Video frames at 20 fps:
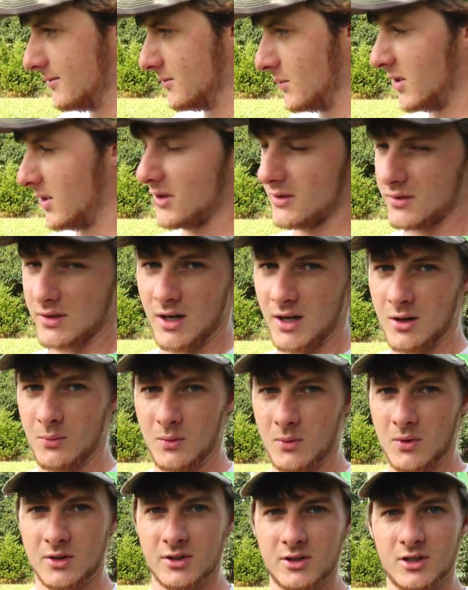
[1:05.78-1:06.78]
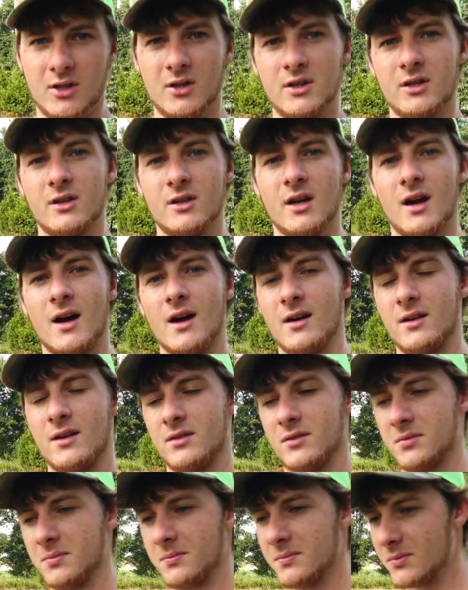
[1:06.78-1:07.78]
we just kind of want to show you guys